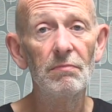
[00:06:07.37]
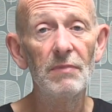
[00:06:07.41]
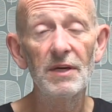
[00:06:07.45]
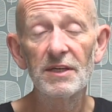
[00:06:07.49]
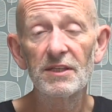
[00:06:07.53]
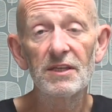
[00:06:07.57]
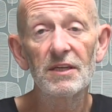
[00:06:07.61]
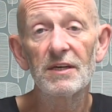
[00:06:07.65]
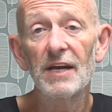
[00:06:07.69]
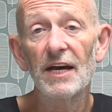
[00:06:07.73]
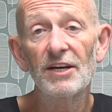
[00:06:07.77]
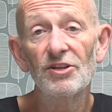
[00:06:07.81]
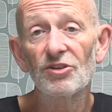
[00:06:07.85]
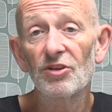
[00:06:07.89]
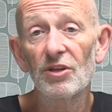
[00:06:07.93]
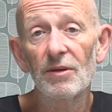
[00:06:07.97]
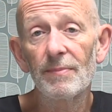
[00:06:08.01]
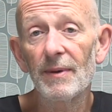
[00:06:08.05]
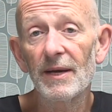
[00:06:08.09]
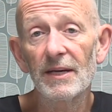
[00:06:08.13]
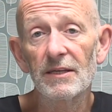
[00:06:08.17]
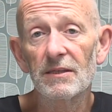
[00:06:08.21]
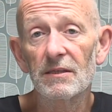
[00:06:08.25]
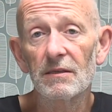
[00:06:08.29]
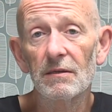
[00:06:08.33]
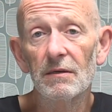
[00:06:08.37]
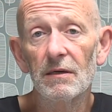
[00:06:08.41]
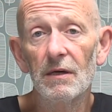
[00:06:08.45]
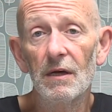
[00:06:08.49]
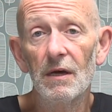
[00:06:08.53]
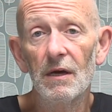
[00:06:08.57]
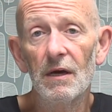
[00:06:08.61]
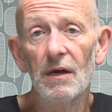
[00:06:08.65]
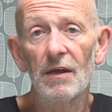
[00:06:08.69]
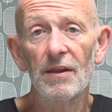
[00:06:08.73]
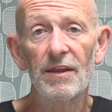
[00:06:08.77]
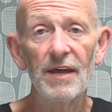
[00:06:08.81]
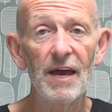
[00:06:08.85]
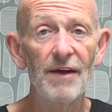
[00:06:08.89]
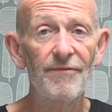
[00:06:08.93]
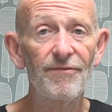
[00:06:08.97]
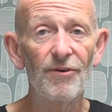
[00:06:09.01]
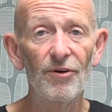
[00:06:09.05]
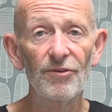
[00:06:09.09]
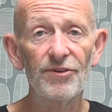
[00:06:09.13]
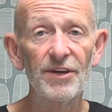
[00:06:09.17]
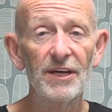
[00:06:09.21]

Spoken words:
It's the nature of the beast. Therefore,